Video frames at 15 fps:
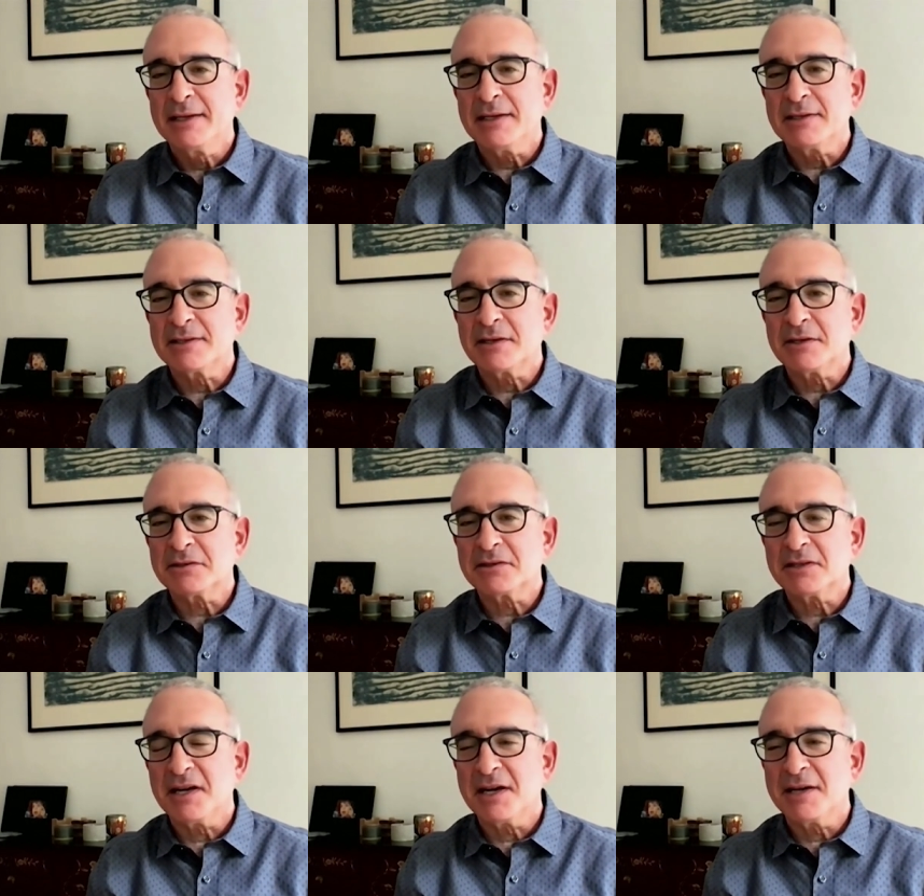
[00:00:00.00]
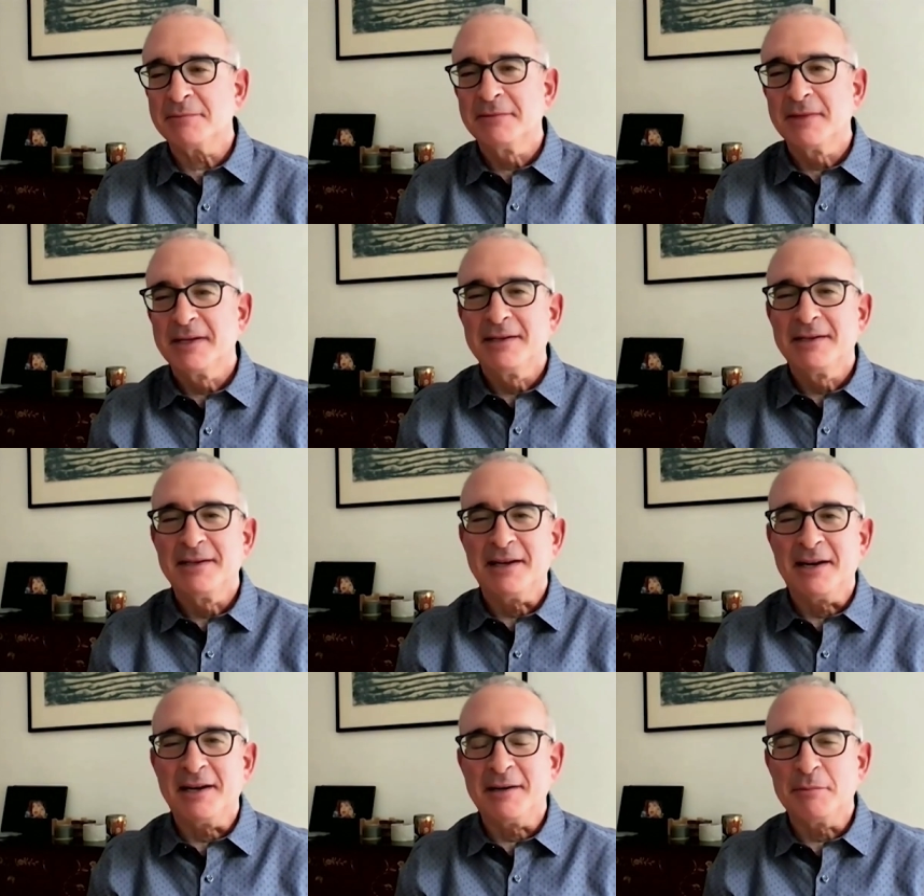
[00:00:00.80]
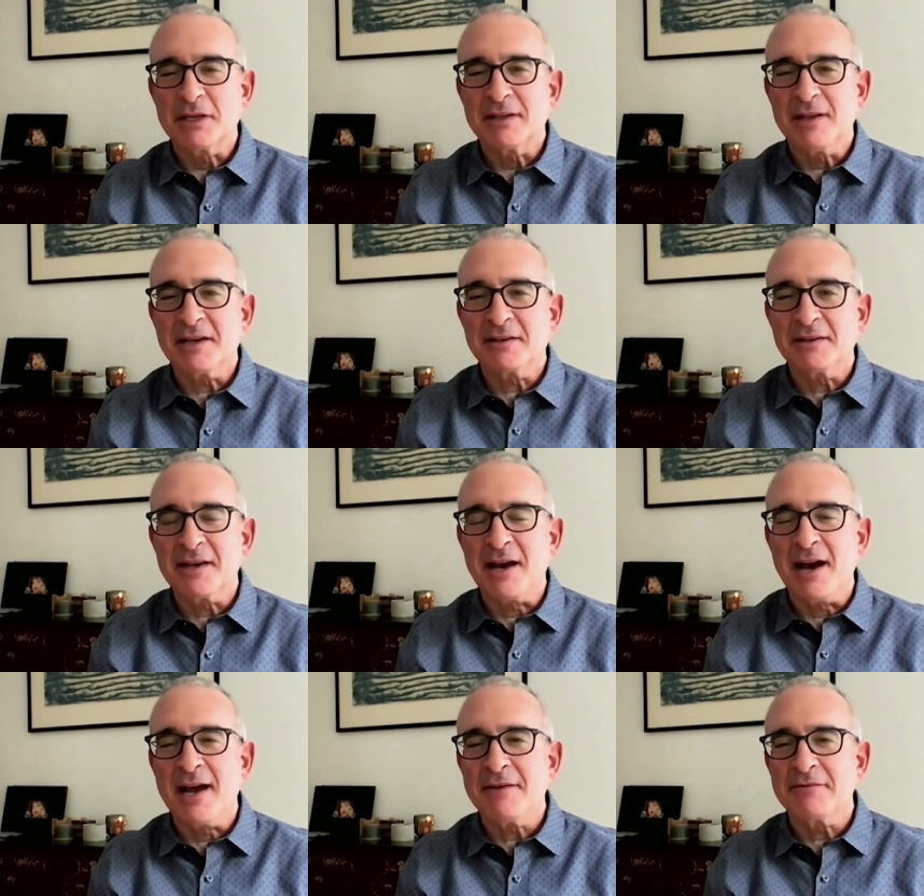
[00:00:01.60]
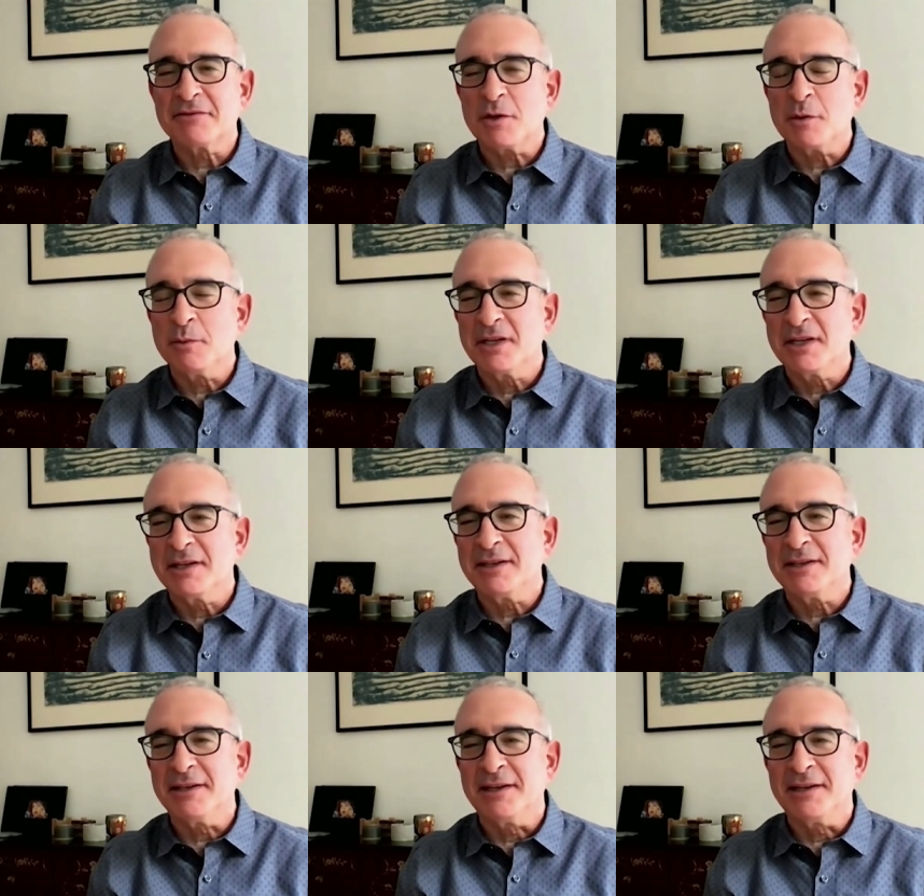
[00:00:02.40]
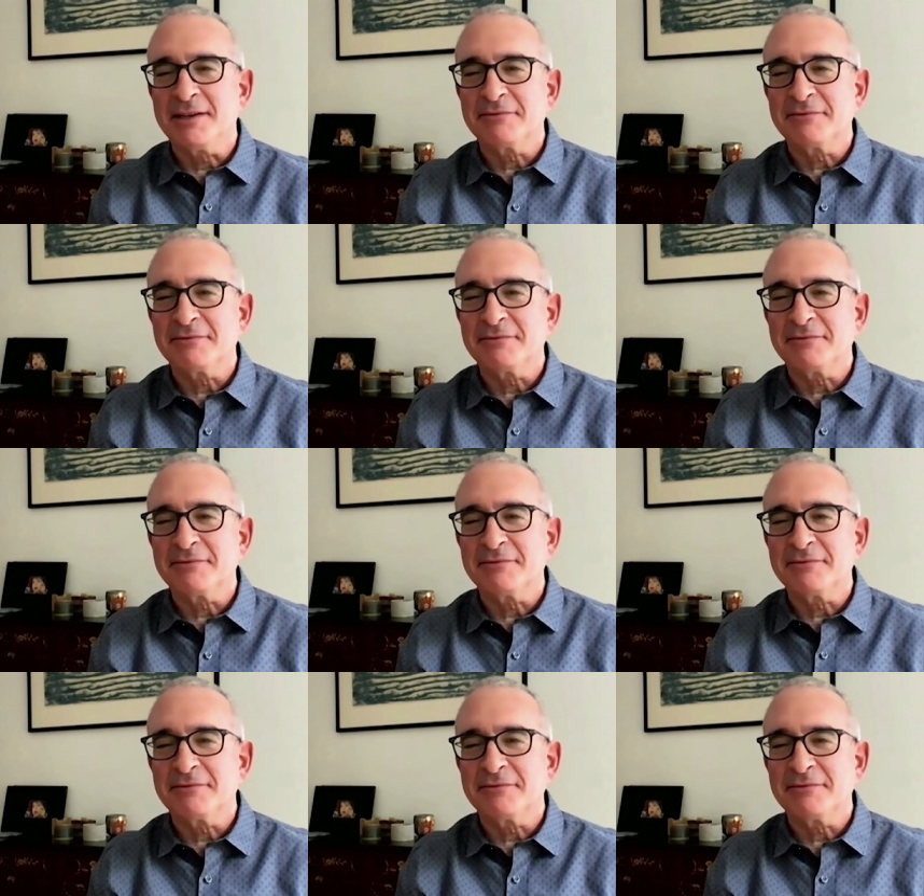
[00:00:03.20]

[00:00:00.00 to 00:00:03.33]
East Coast time. But luckily, I have so many